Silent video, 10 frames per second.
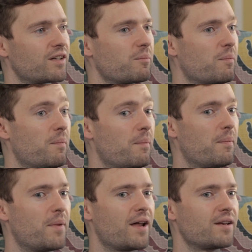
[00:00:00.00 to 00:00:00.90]
I think
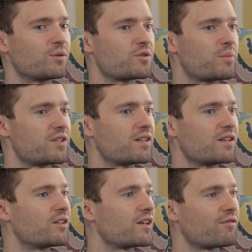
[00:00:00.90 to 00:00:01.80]
millennials are
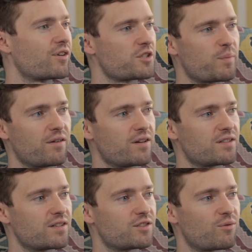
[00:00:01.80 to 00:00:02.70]
particularly looking for
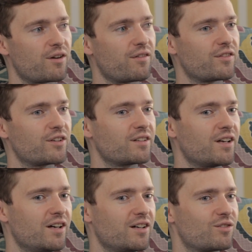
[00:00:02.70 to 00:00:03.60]
experiences rather than
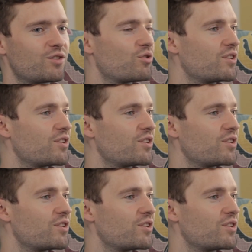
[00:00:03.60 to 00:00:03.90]
the